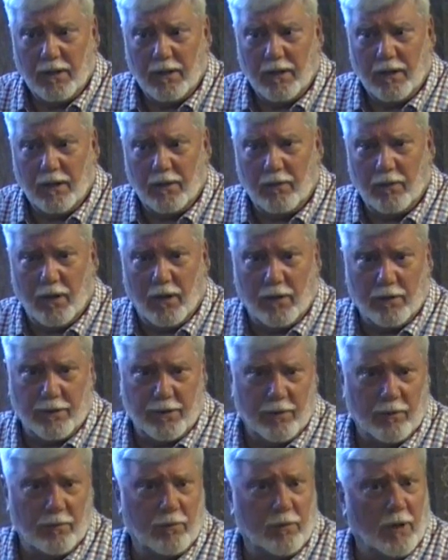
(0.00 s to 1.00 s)
And we
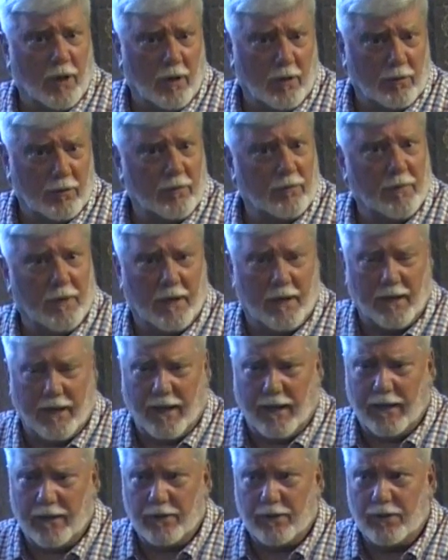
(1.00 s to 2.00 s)
also talked about
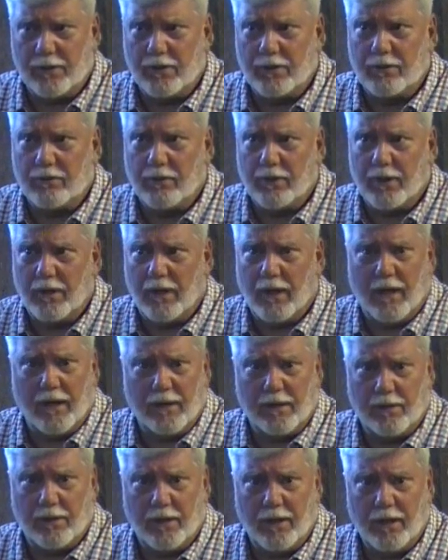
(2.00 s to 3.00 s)
Acts
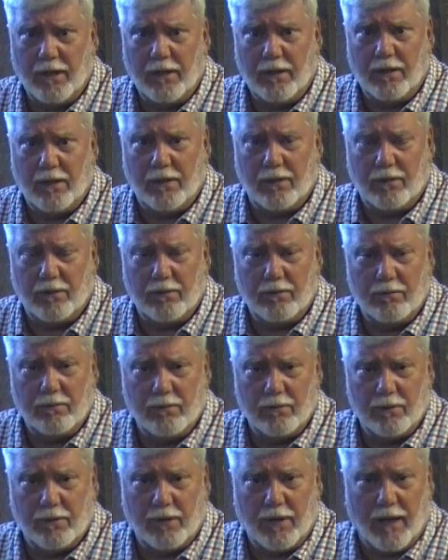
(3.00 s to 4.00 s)
3.19 and
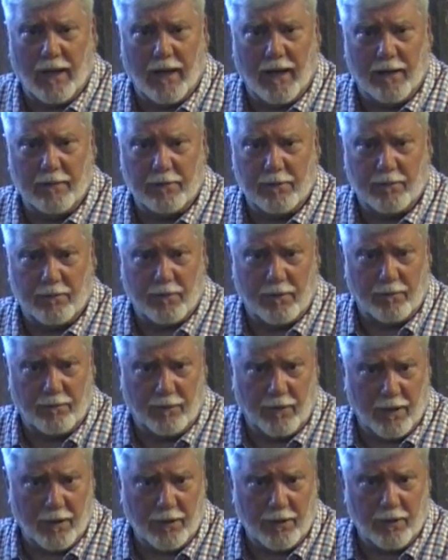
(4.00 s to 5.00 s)
the times of
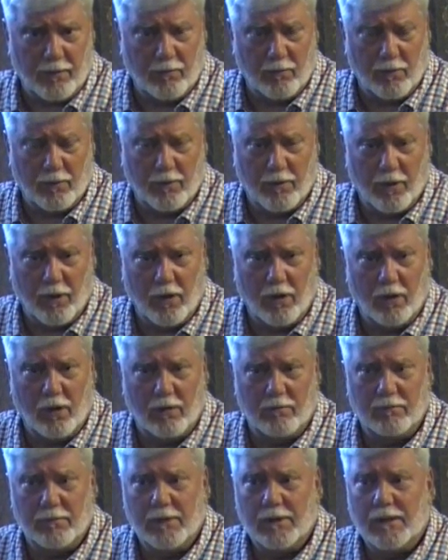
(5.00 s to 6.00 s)
refreshing will
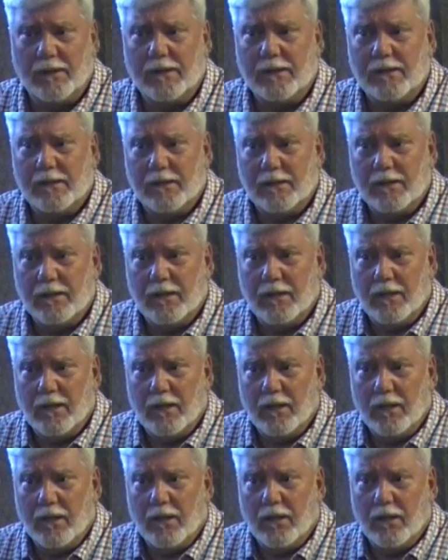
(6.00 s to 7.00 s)
come.
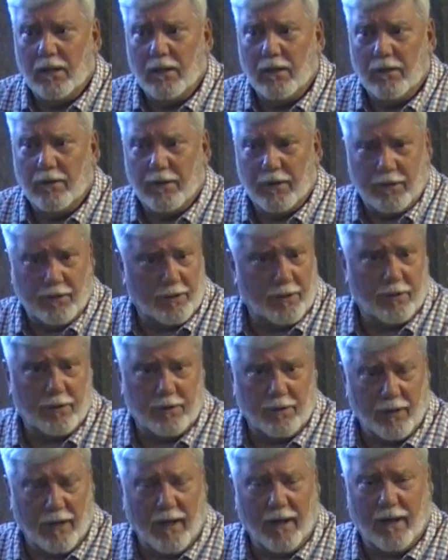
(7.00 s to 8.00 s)
This
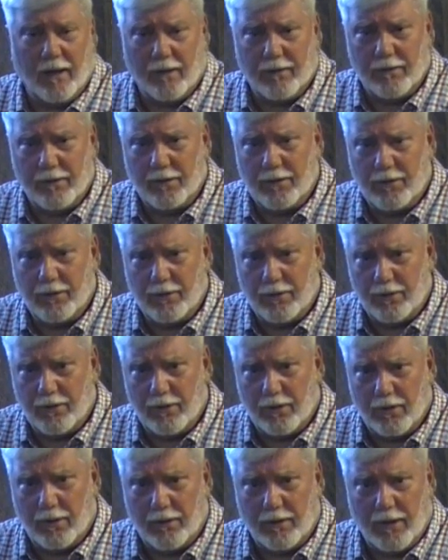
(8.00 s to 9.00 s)
is now. This is
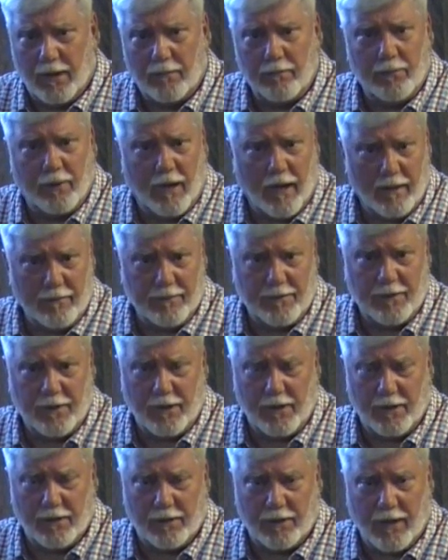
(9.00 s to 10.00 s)
uh, That
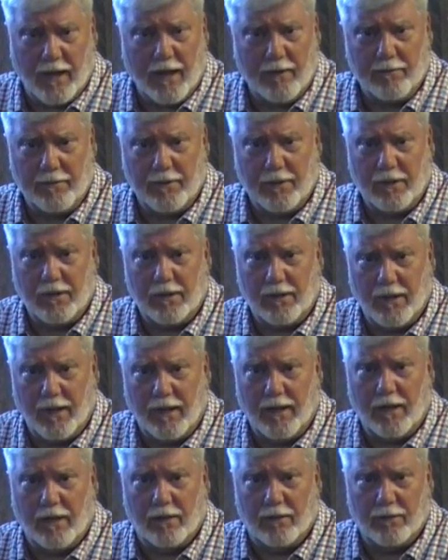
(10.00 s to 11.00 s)
prophecy is happening
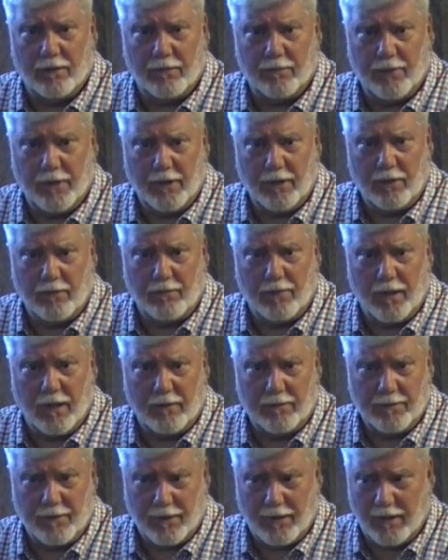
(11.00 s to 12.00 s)
now that Peter
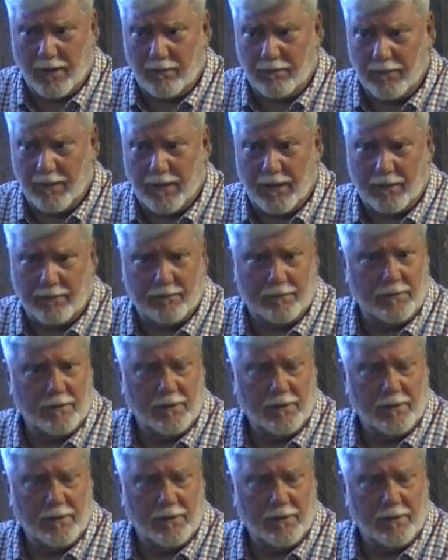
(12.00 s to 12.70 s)
prophesied back